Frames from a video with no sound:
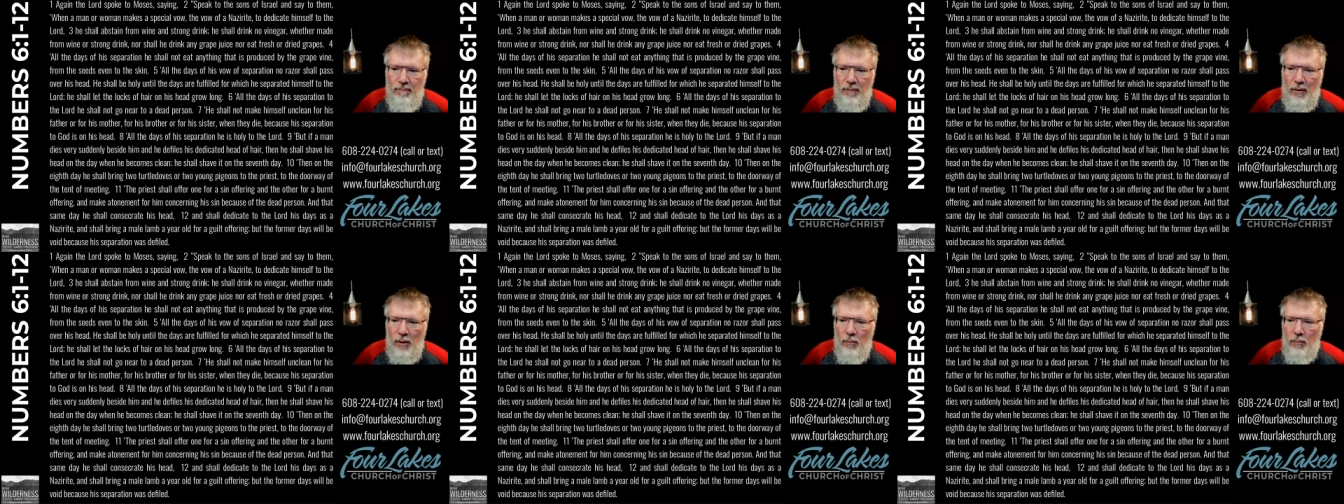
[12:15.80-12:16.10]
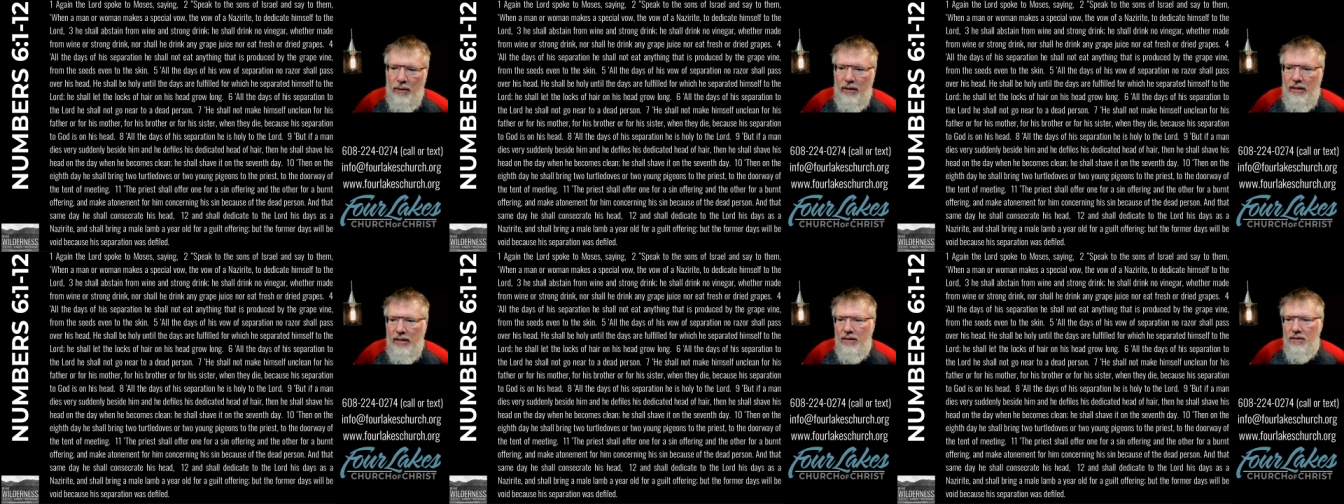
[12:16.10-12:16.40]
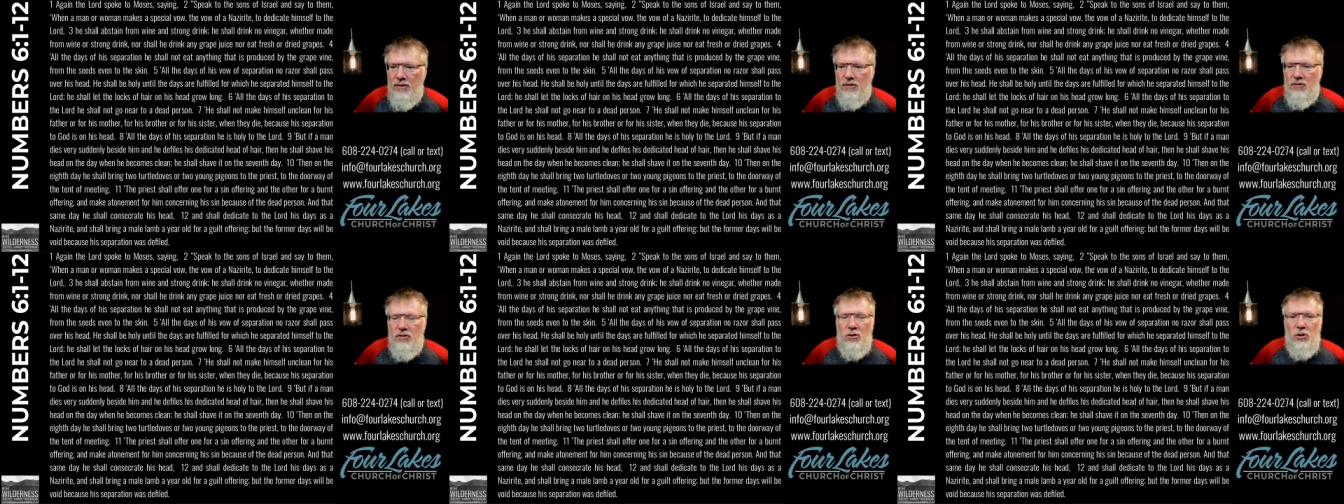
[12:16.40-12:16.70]
but he
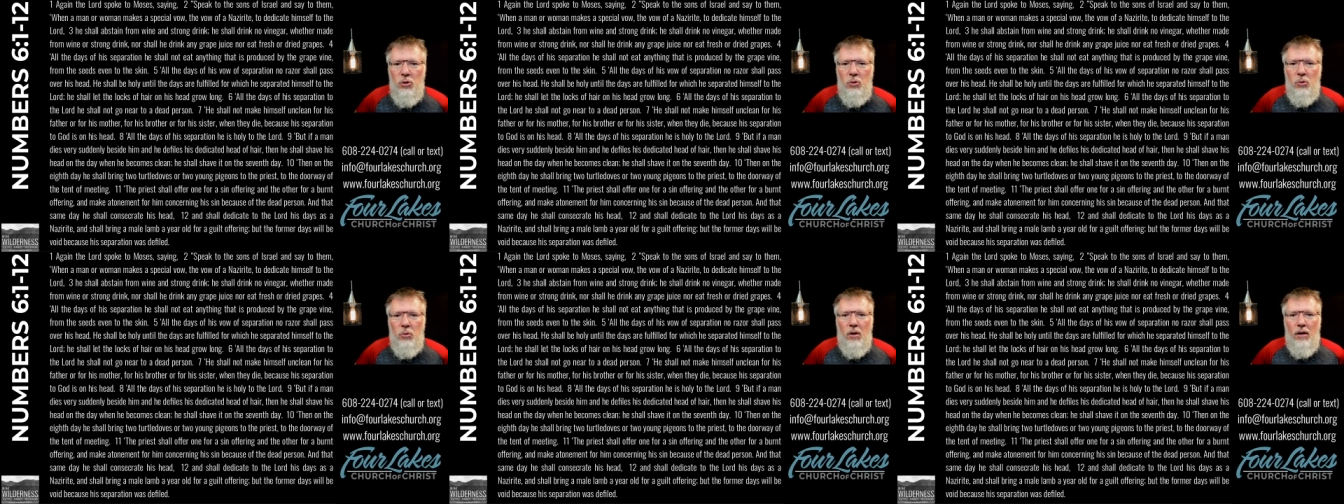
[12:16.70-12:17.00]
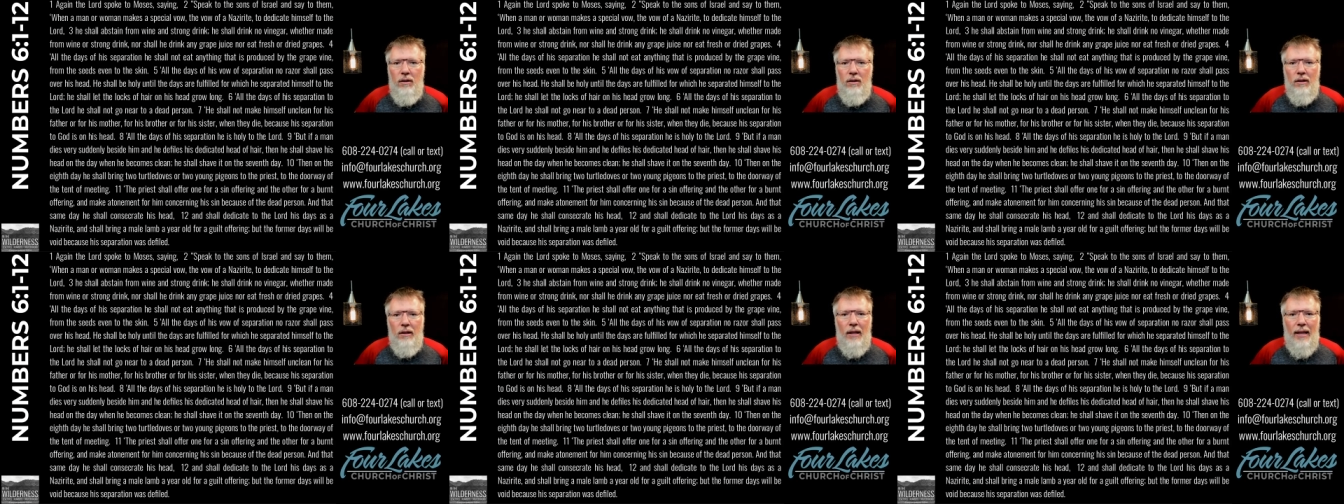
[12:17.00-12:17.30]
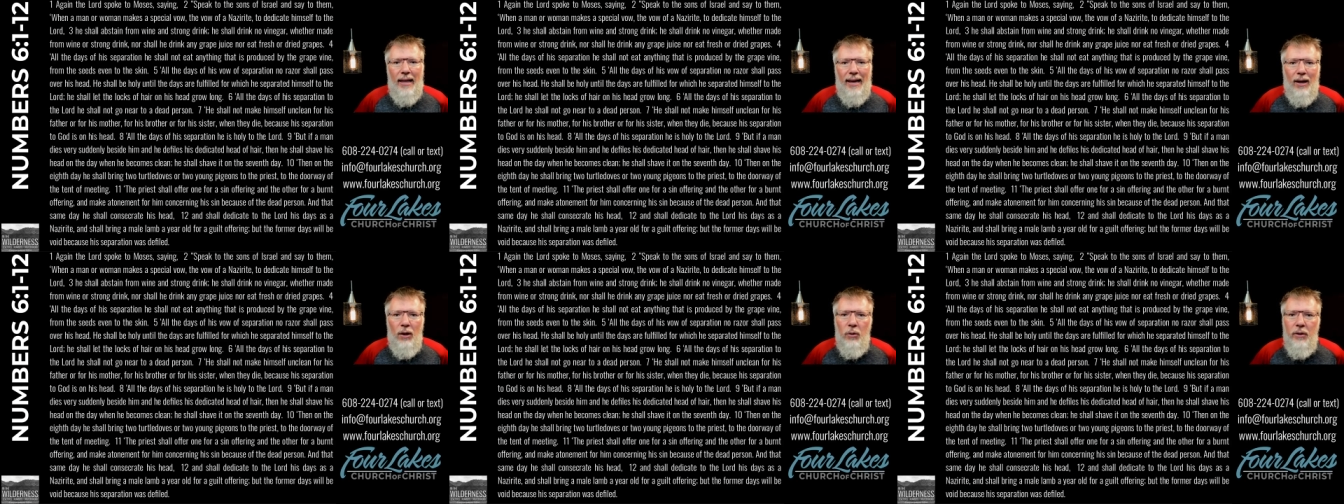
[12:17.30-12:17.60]
is to
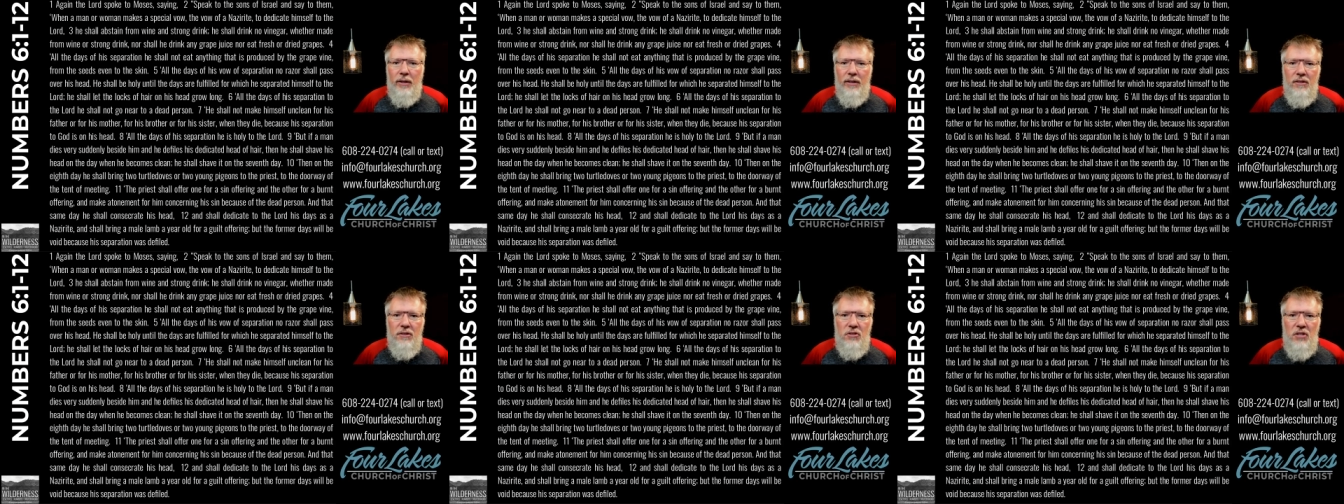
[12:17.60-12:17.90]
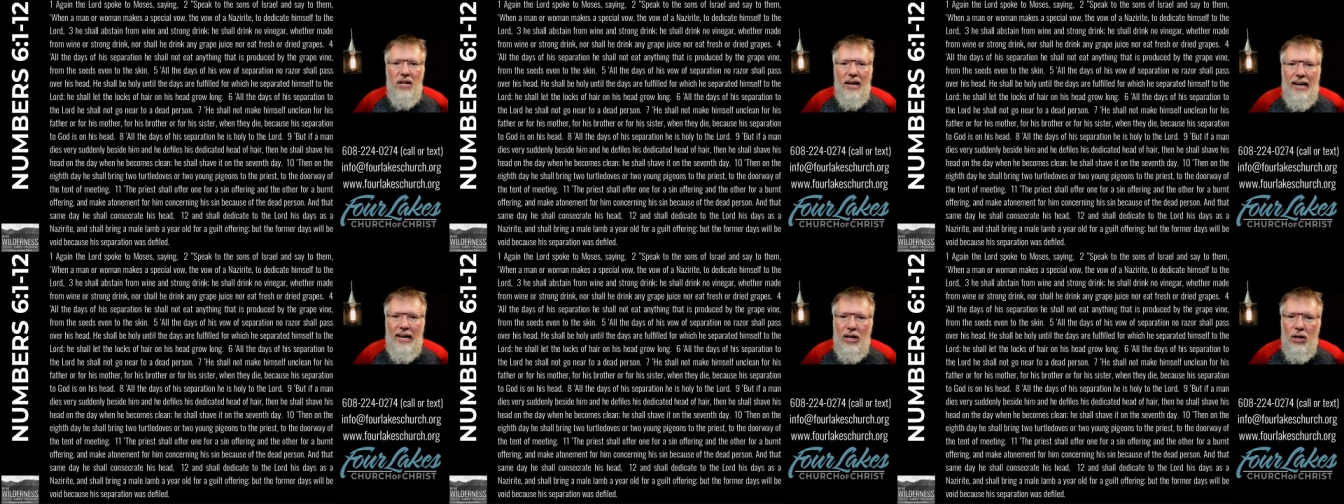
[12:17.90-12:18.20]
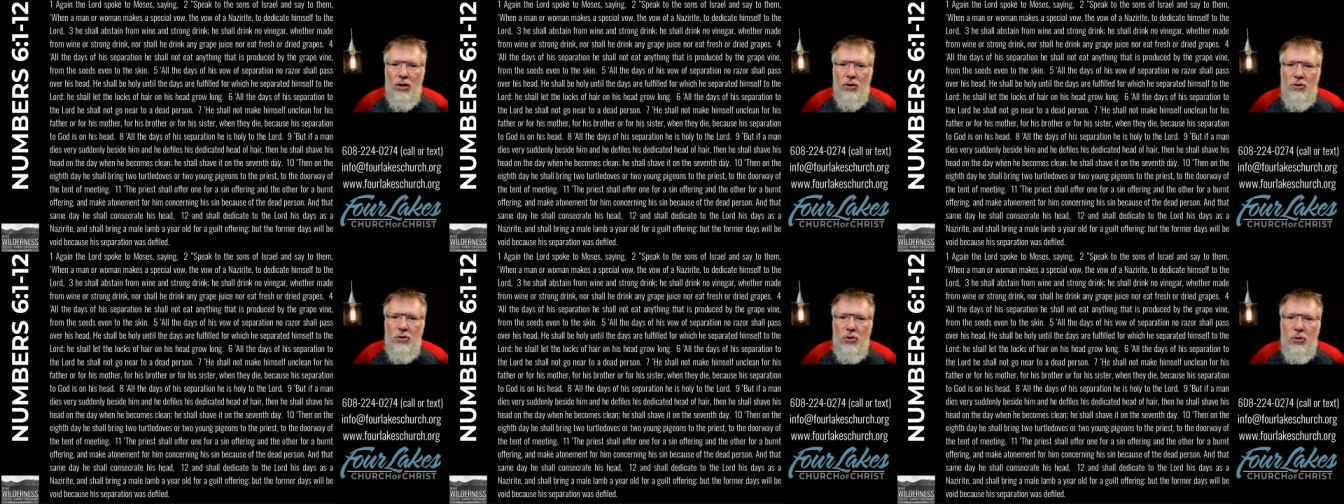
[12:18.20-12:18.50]
allow his
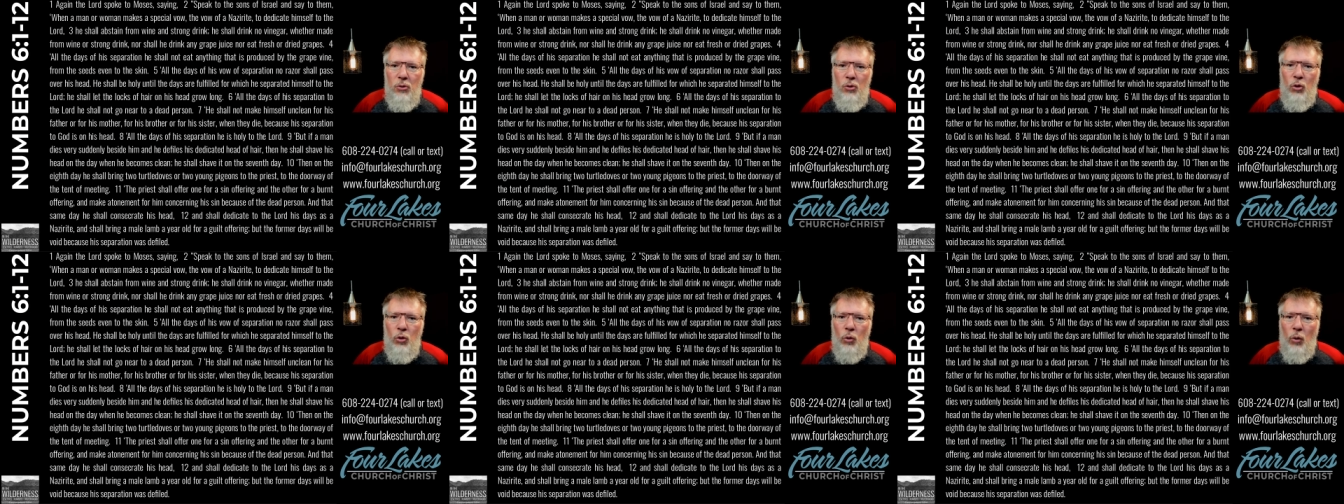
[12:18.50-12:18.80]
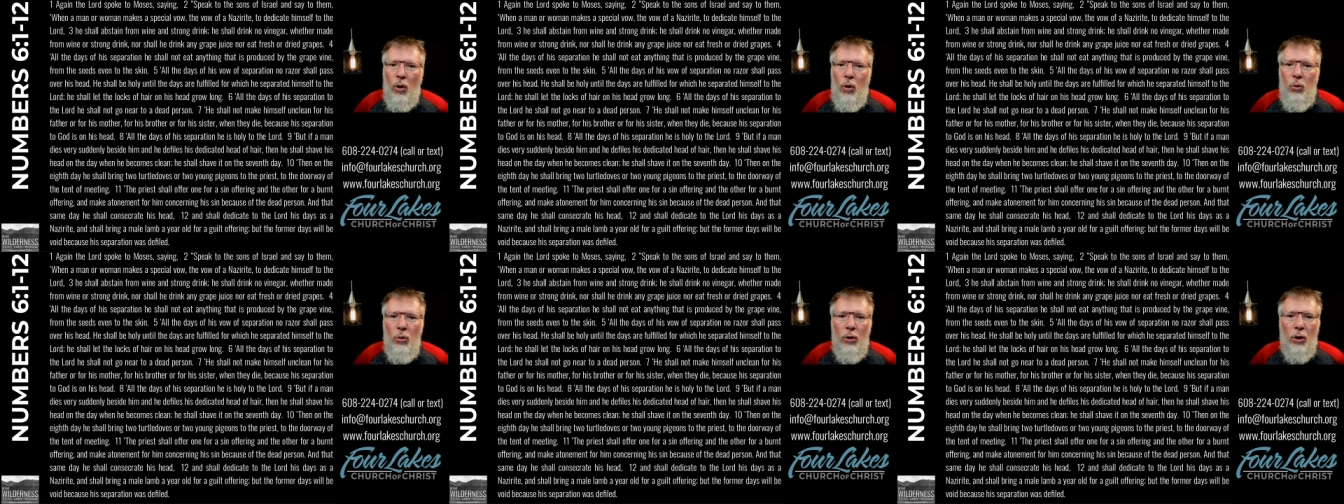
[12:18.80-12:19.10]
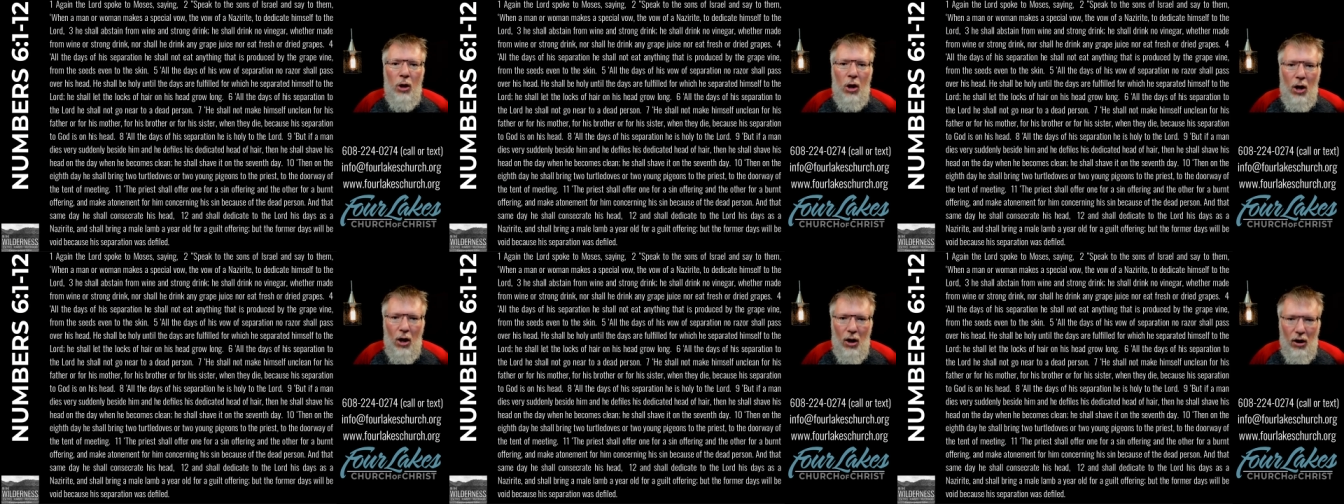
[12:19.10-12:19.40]
hair to grow
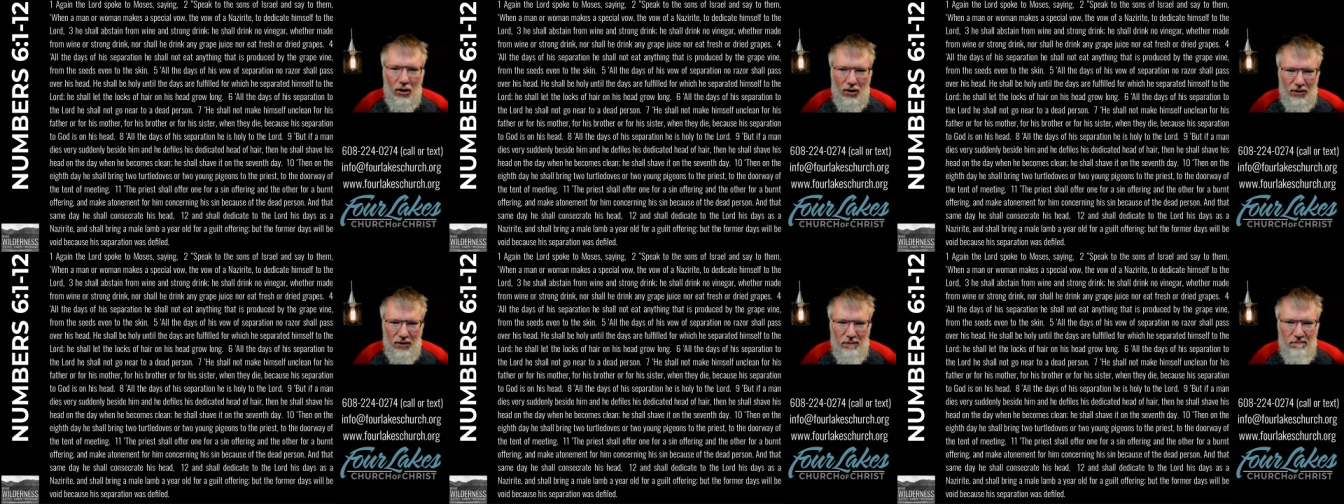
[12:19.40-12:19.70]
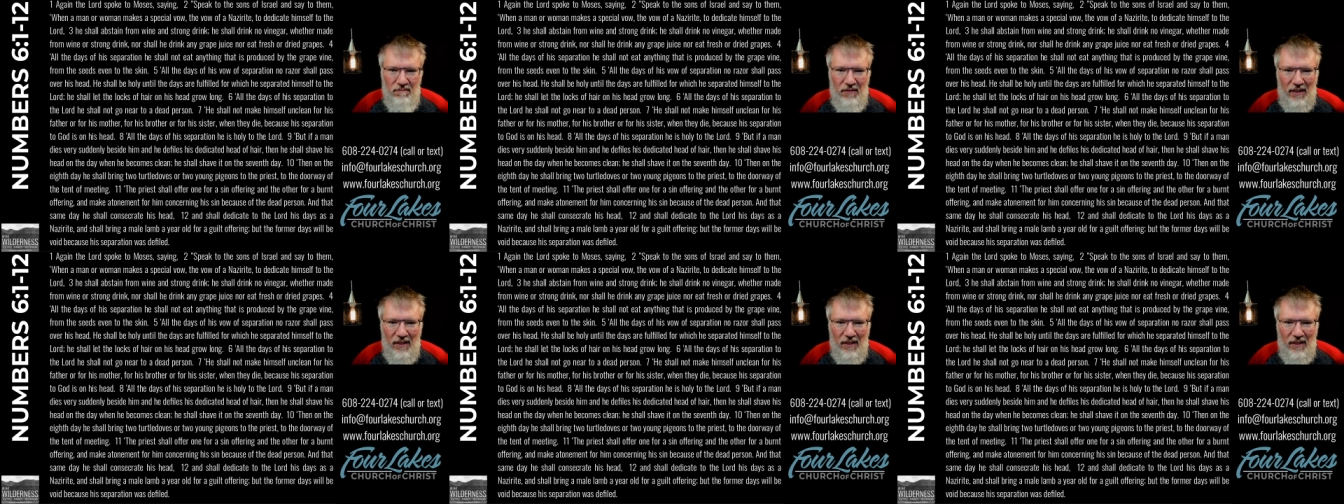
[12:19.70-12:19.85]
long.